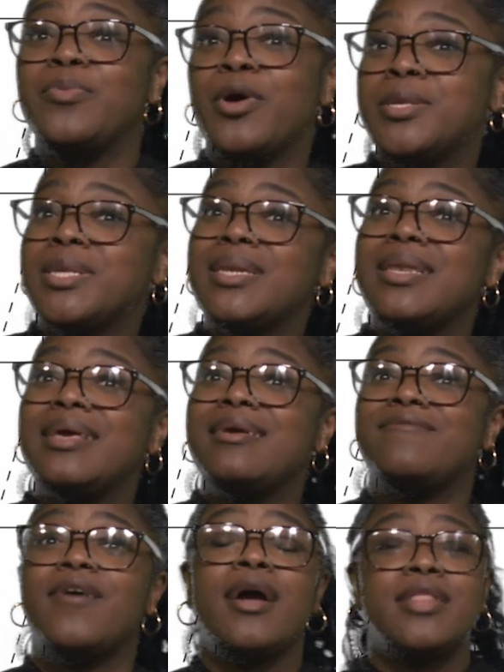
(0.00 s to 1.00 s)

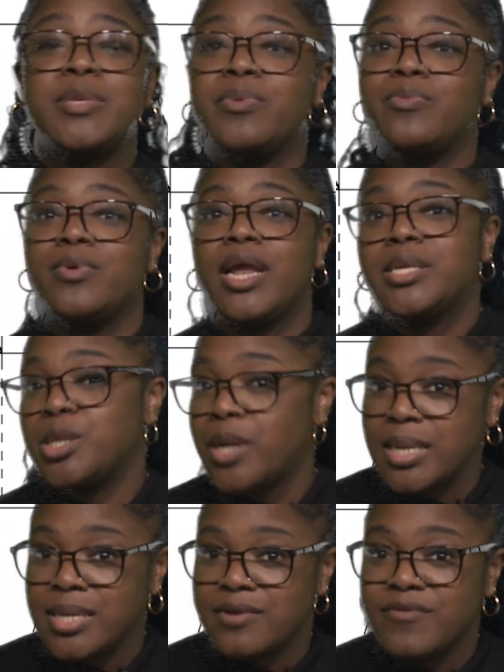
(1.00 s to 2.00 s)
supposedly find these people less
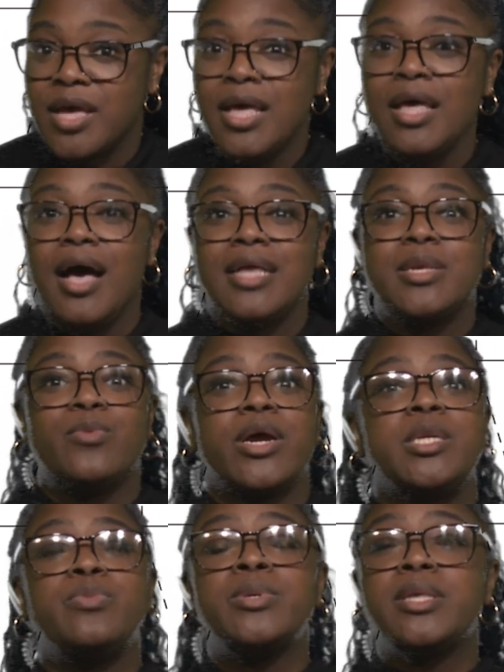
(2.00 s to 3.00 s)
attractive as a
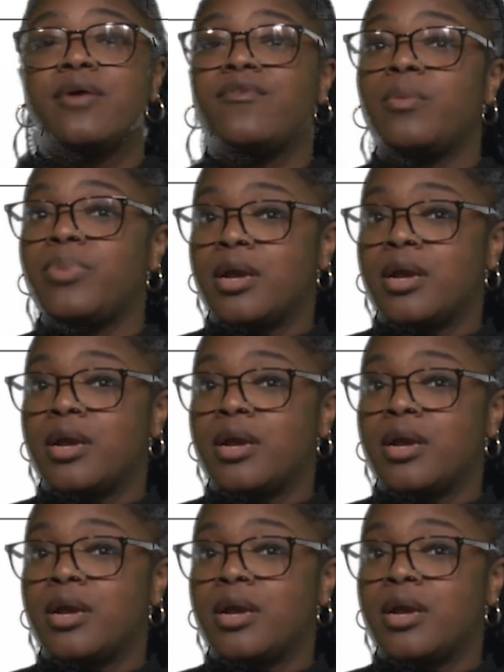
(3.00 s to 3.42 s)
way to preserve our